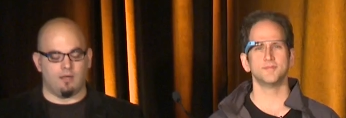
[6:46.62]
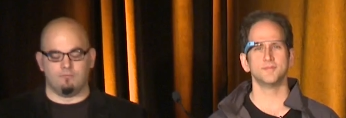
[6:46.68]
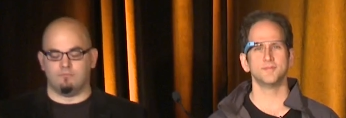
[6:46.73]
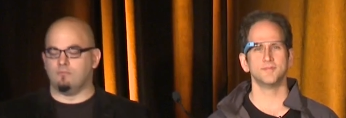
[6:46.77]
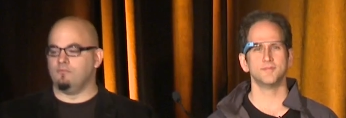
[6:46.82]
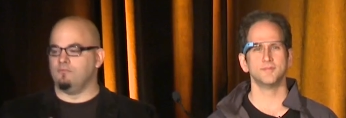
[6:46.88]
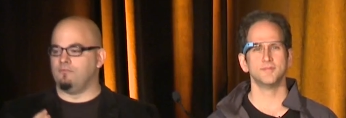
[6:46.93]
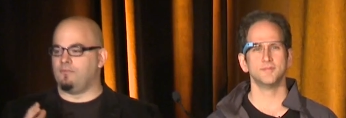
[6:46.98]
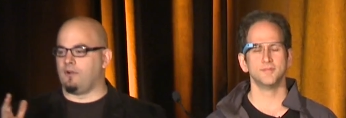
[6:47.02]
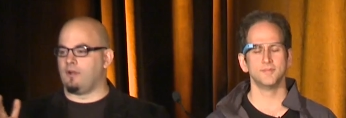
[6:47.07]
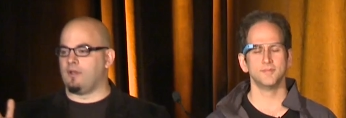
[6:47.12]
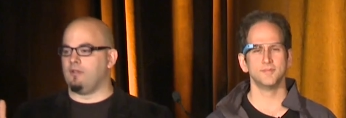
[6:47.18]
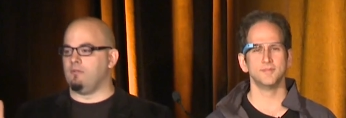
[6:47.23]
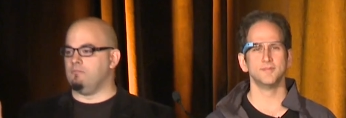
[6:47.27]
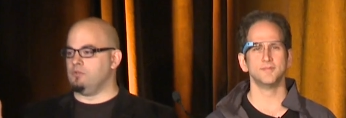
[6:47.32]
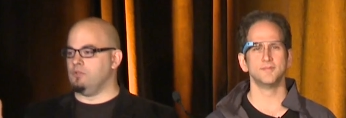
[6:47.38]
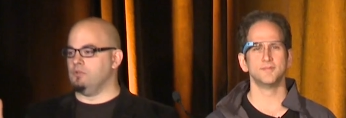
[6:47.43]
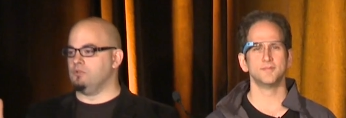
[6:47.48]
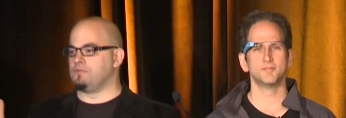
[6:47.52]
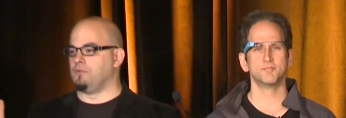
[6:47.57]
Speaker 1: um,
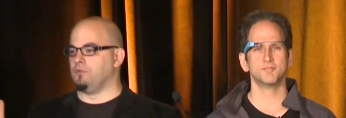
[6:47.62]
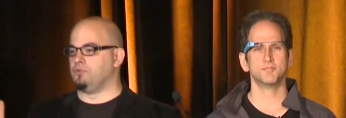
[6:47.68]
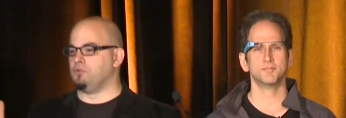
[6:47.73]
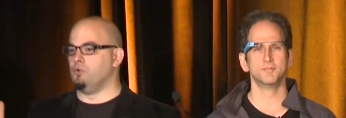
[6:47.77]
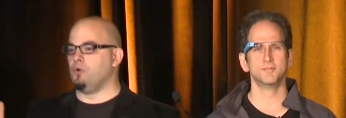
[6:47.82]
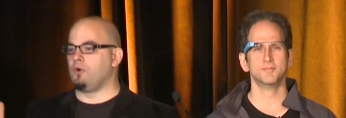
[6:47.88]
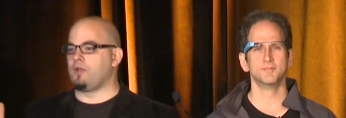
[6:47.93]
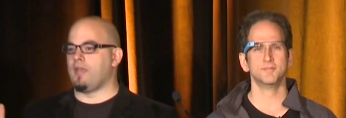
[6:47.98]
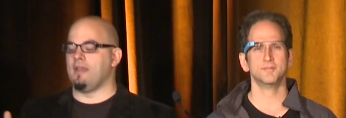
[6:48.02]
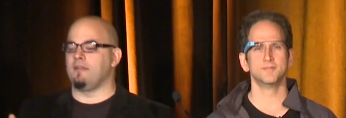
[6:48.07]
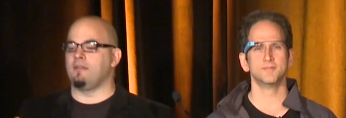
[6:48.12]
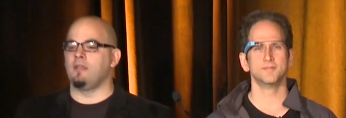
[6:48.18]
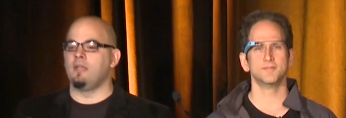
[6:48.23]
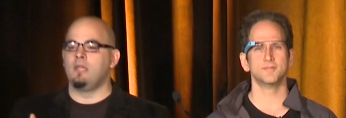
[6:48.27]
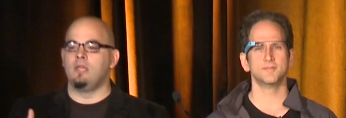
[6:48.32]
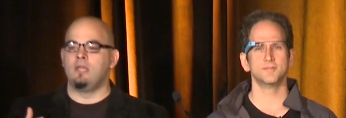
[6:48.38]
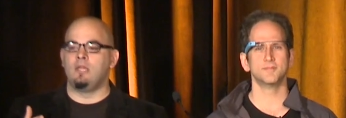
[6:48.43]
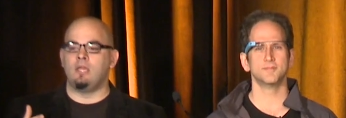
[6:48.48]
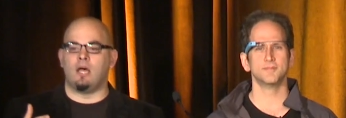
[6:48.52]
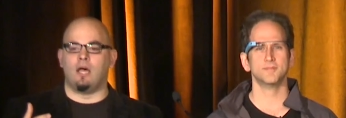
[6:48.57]
very useful
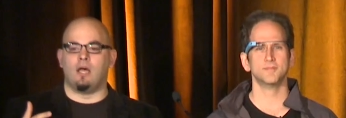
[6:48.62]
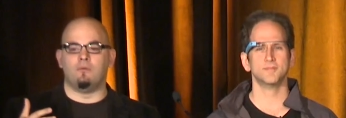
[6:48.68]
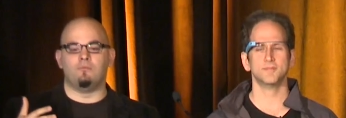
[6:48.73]
toolkit.